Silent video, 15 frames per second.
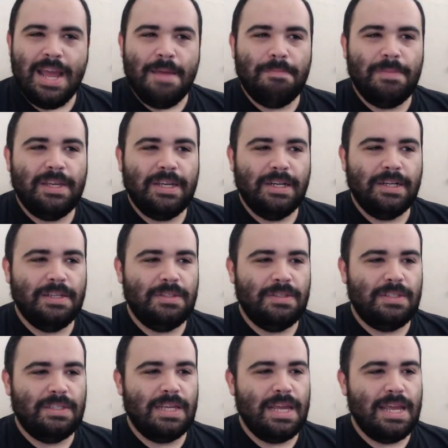
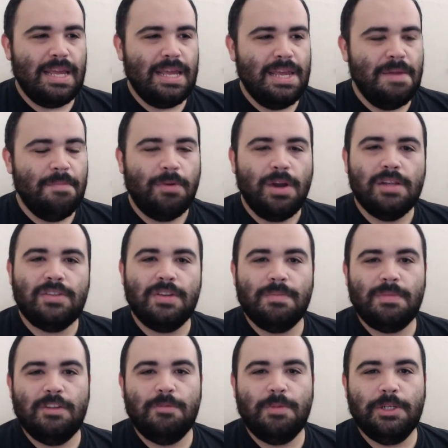because he brought
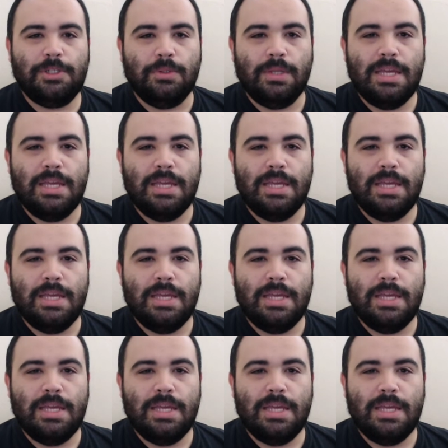something special.